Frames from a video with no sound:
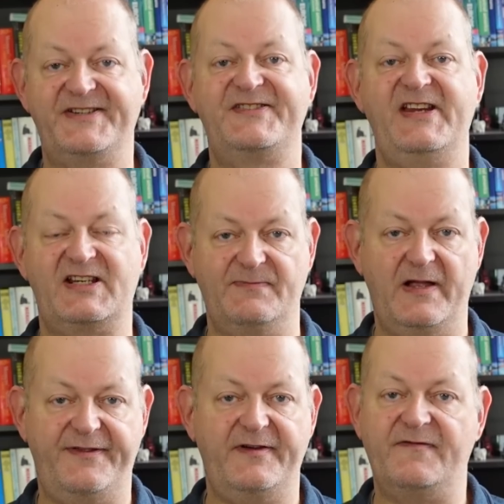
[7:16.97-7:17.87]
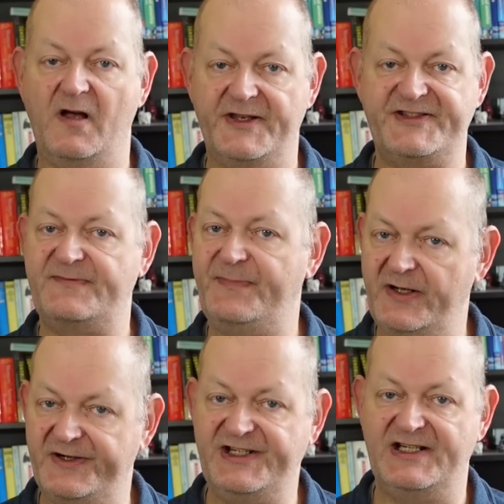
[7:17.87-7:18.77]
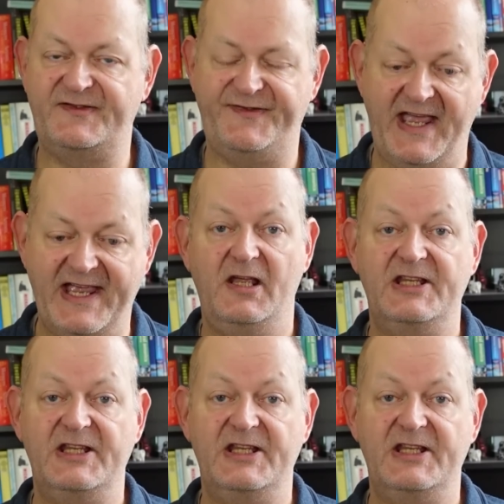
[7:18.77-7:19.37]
a 6-month advanced purchase fare.